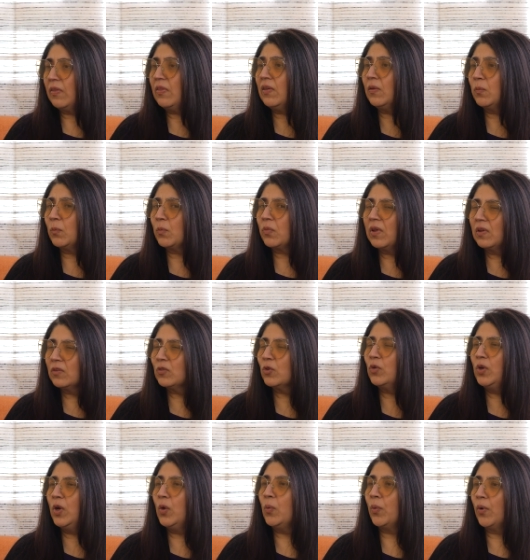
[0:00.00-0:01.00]
I think things
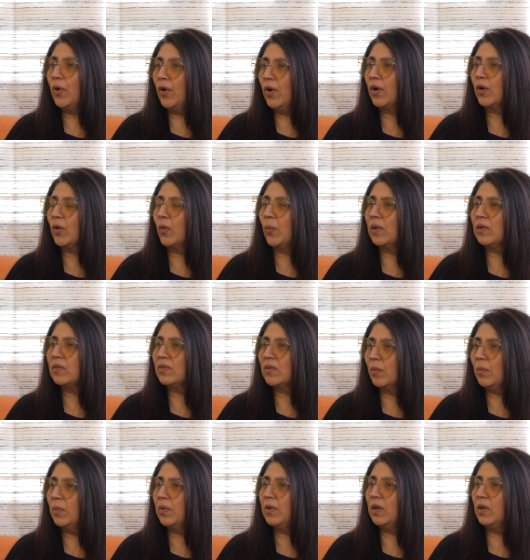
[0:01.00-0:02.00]
only work when
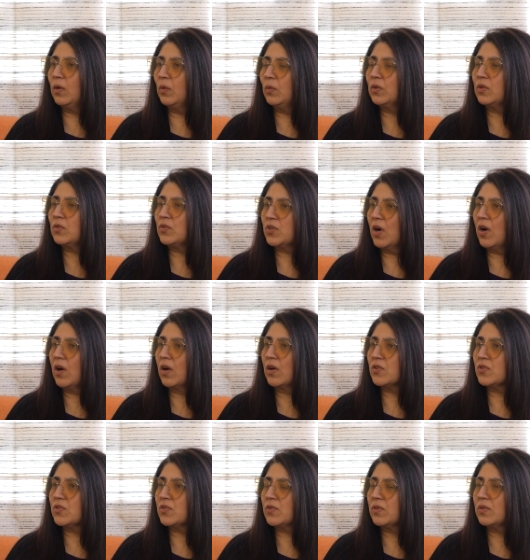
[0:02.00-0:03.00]
somebody who's in
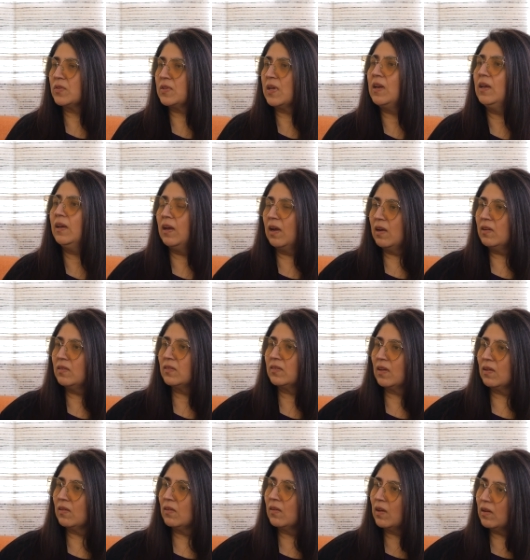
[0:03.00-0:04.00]
charge
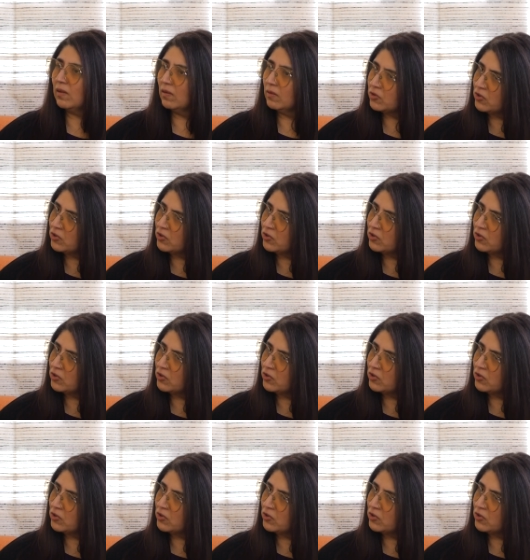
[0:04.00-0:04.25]
delegates and then